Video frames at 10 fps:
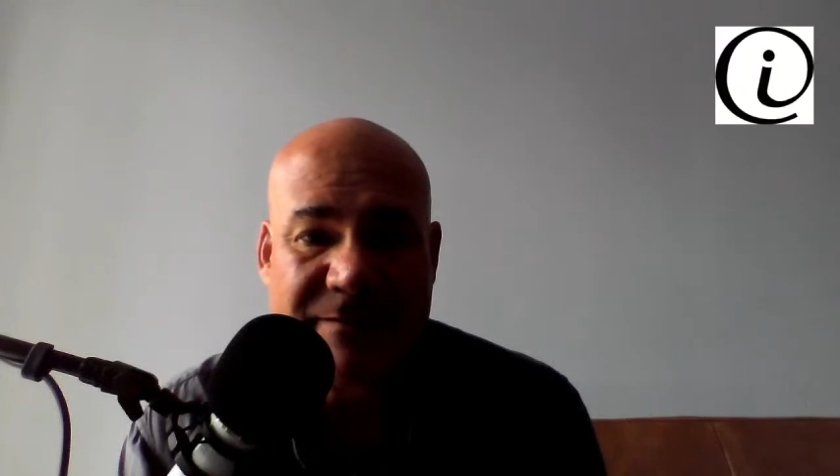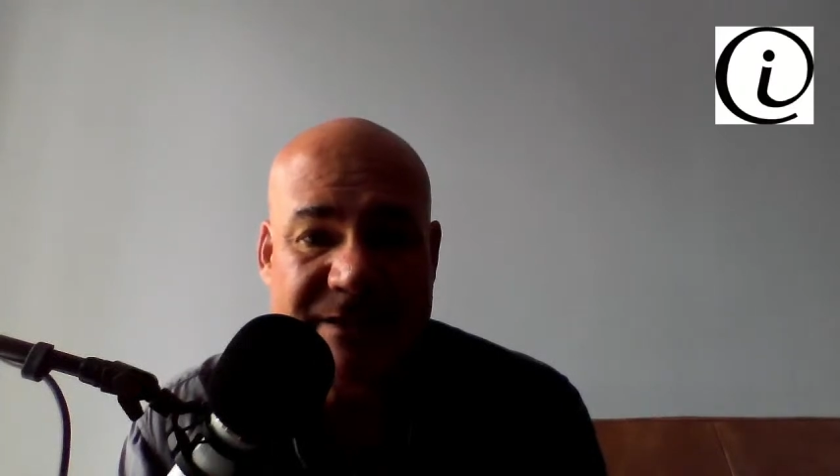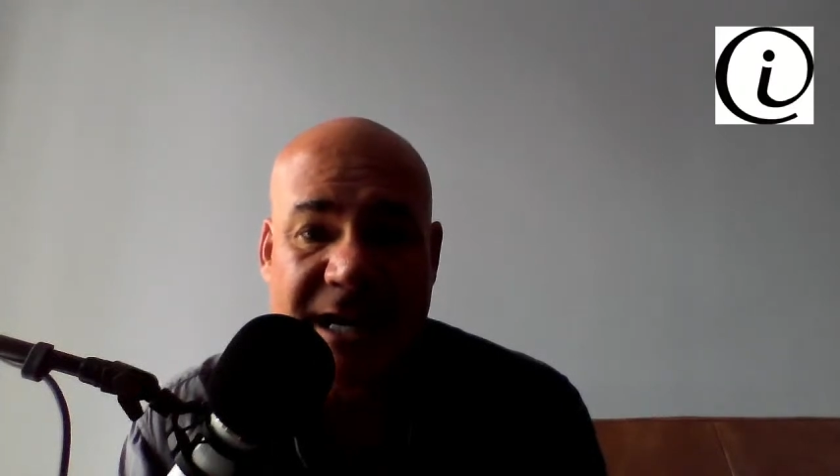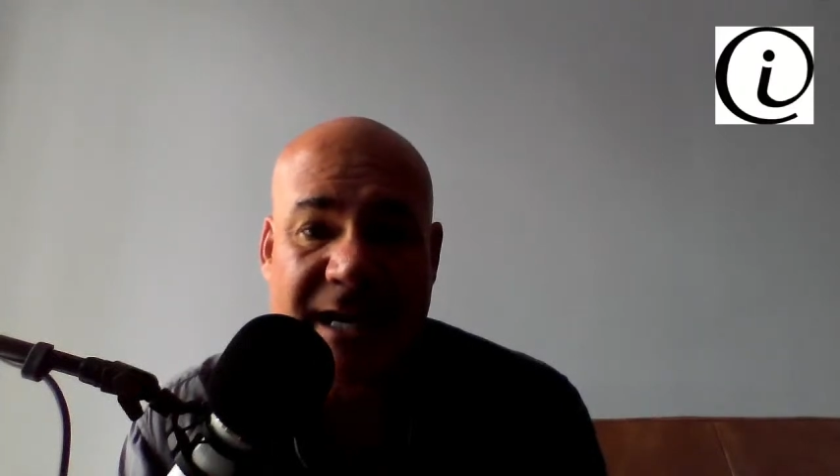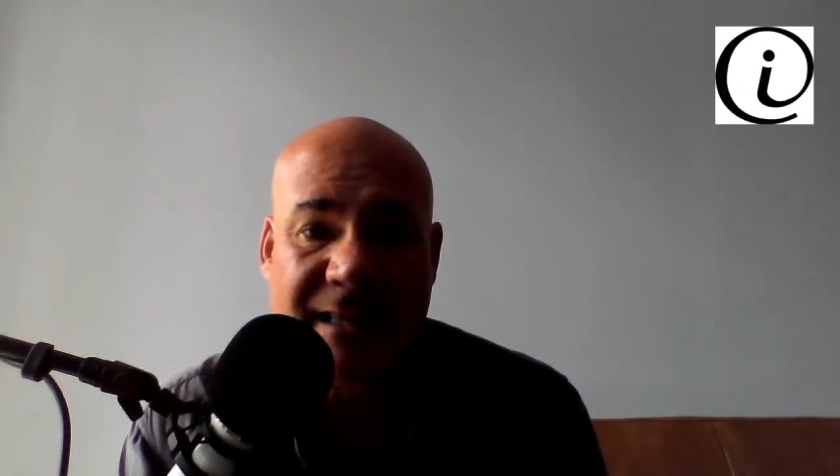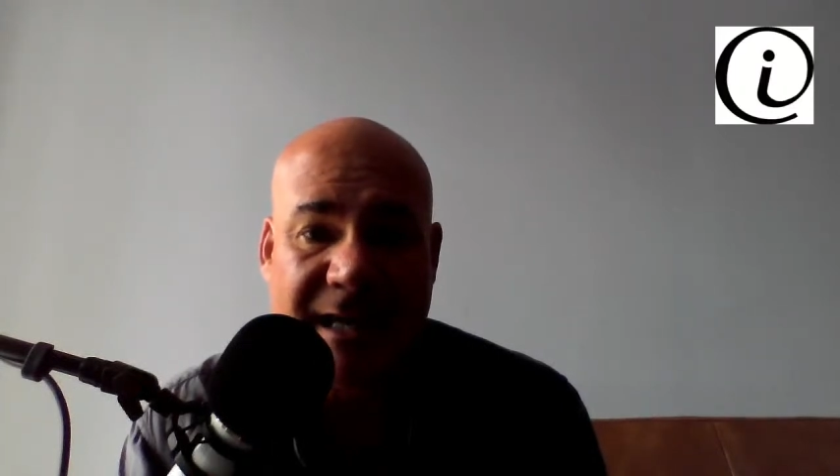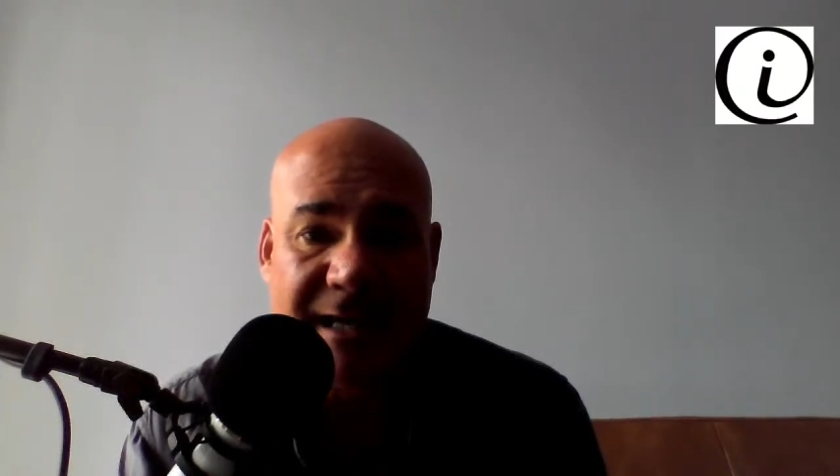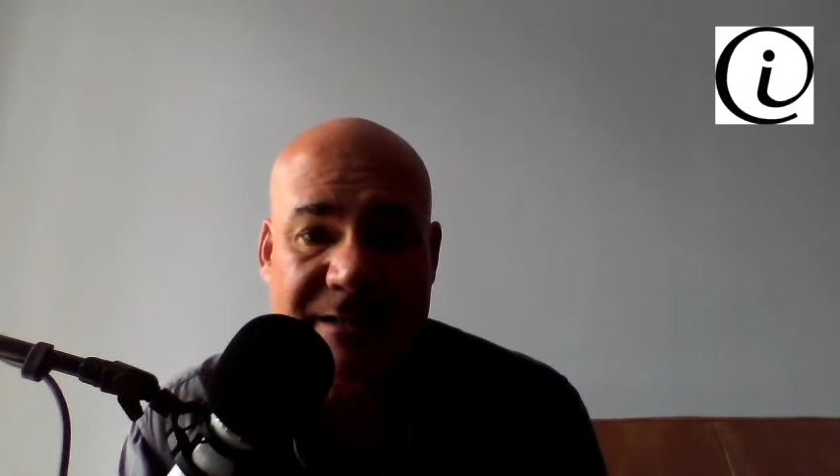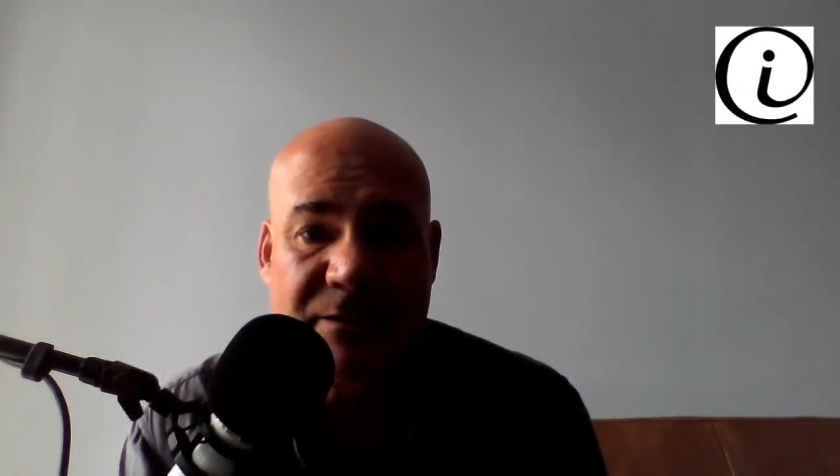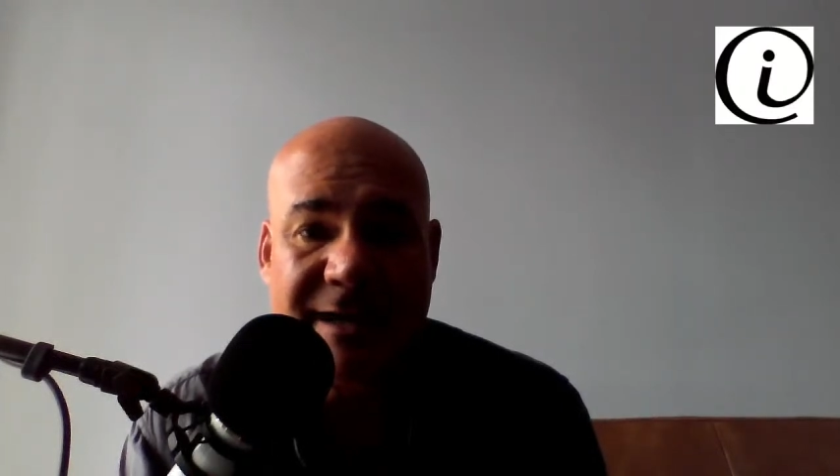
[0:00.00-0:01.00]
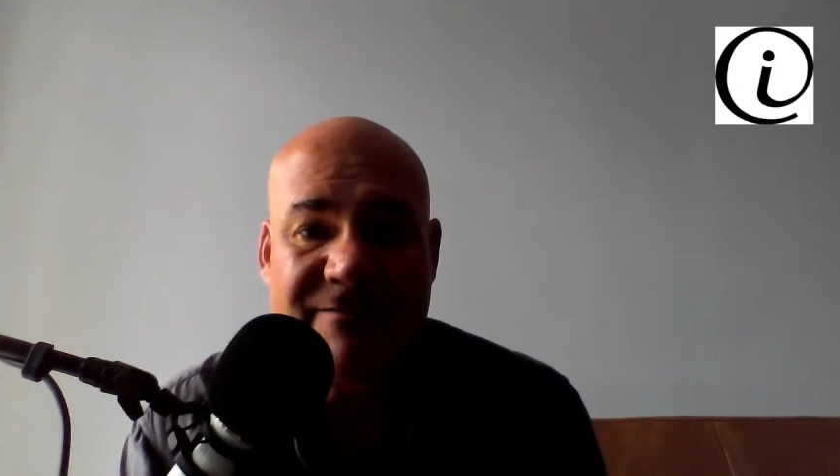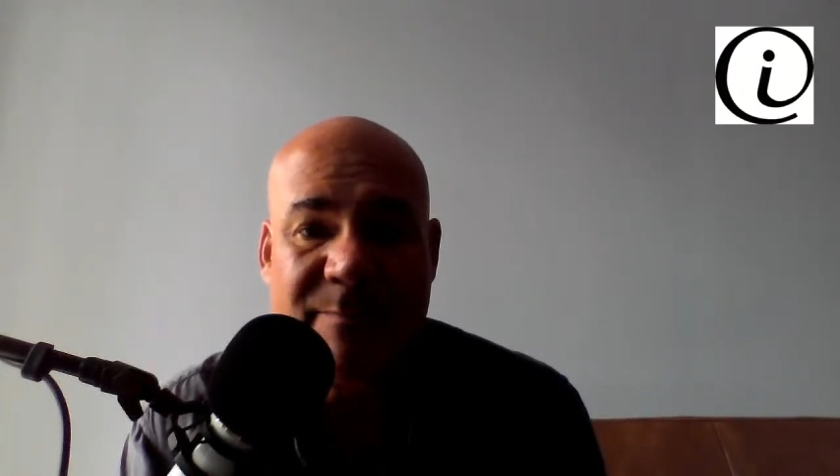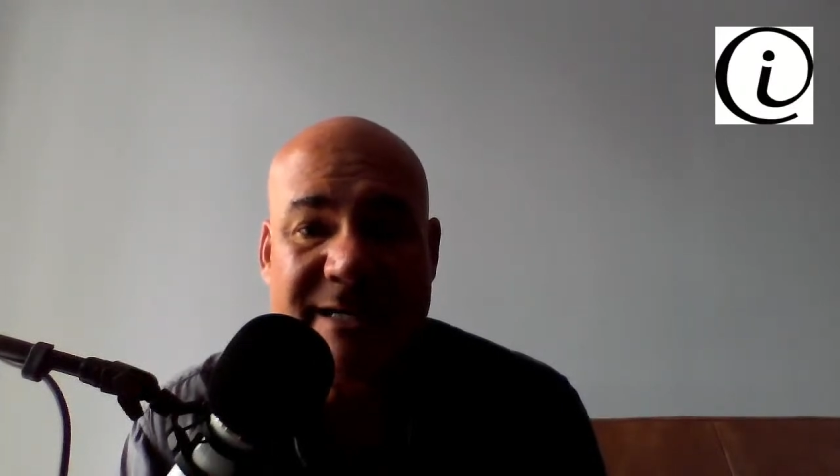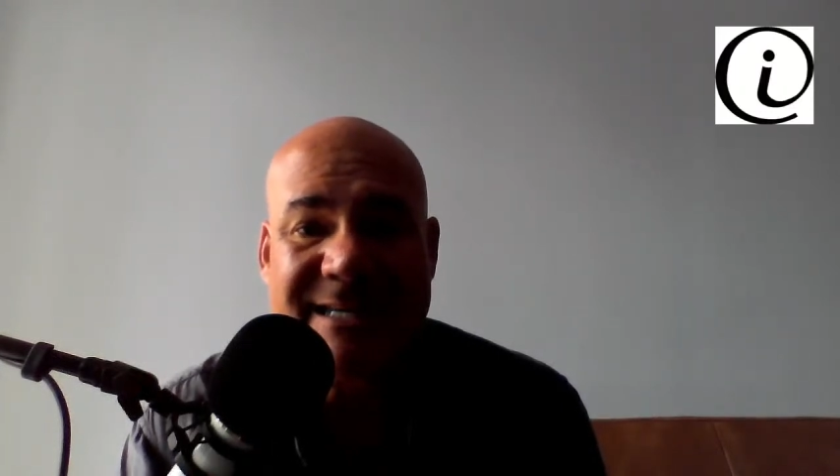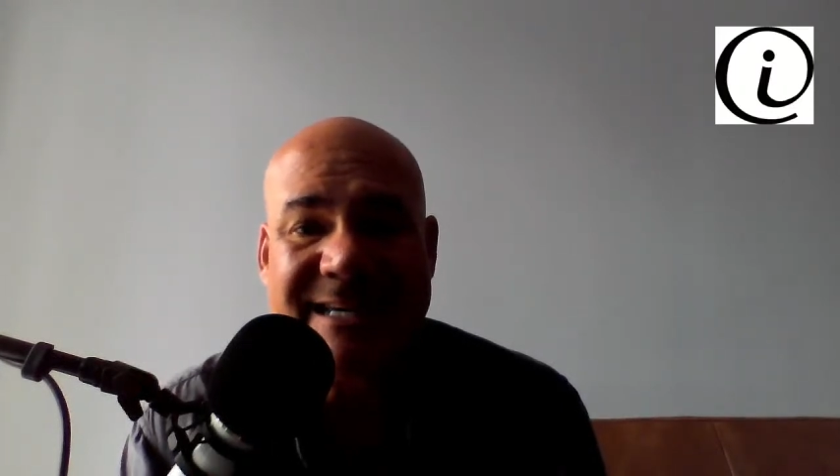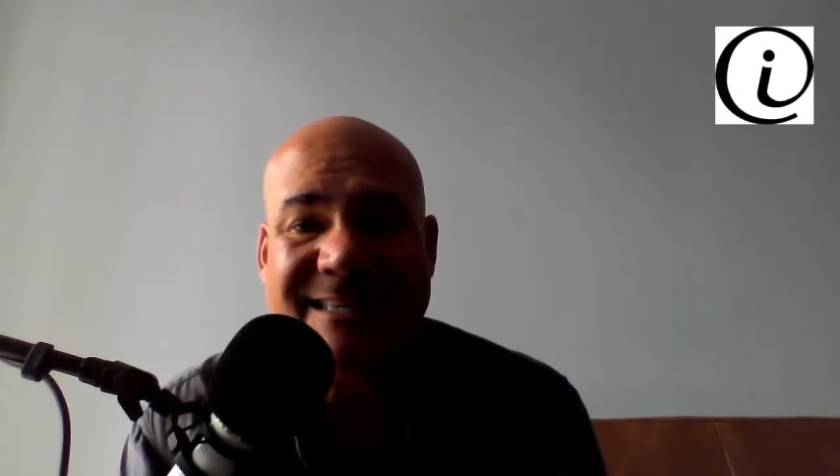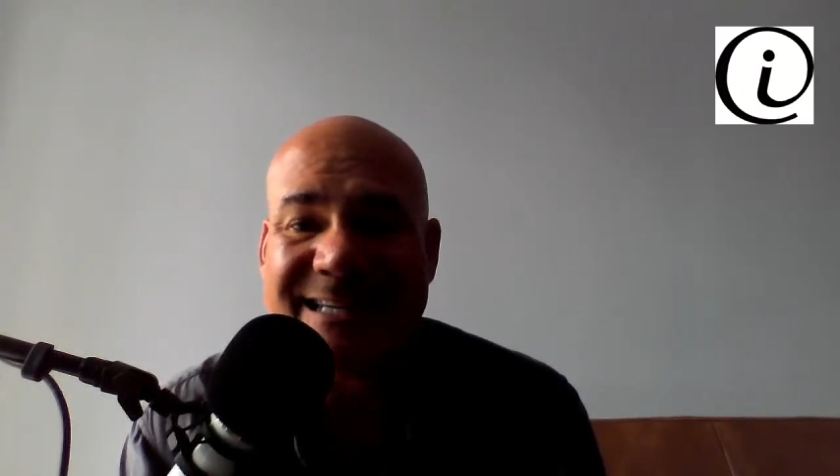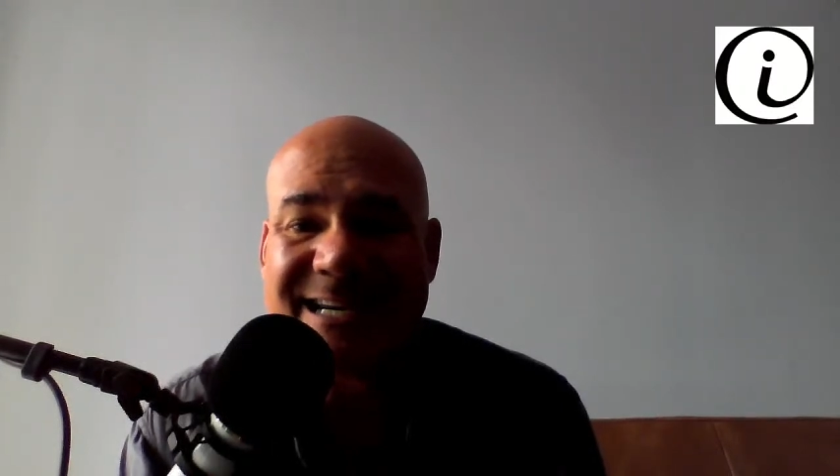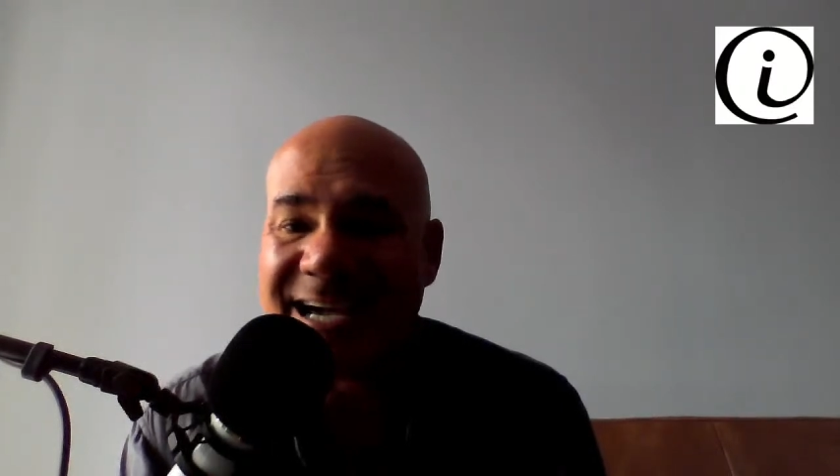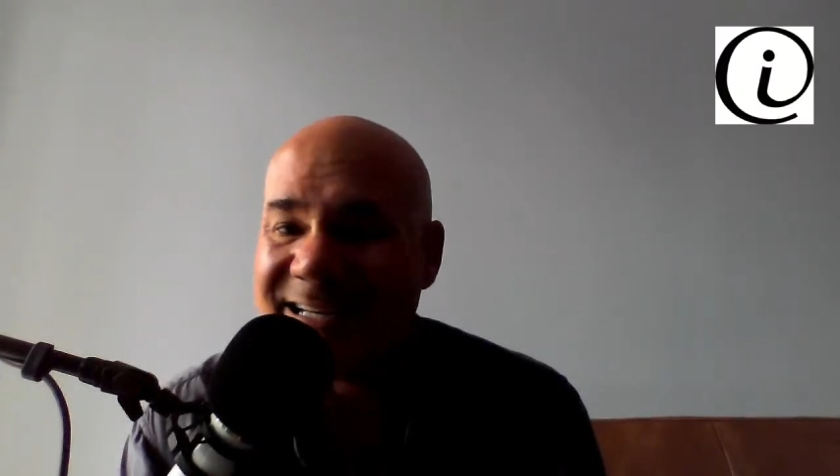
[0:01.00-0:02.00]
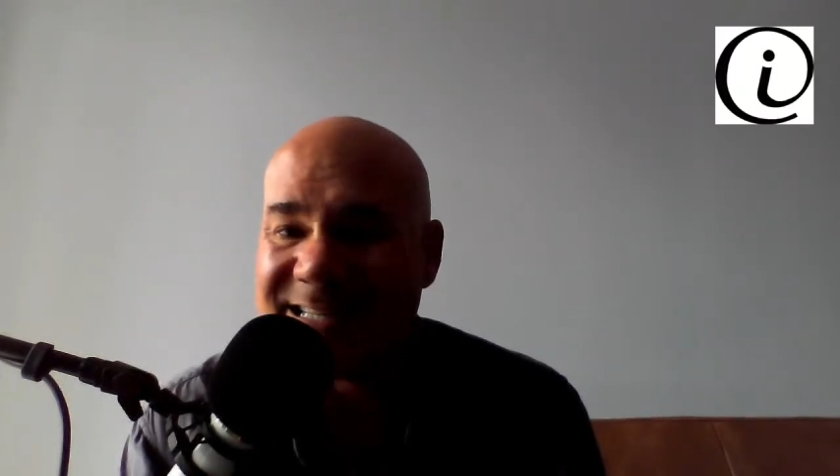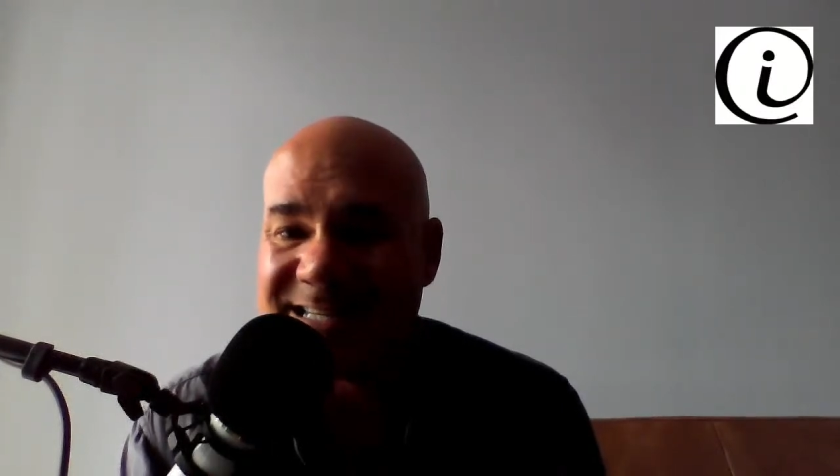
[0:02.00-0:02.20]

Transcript: of Thailand who have been in the United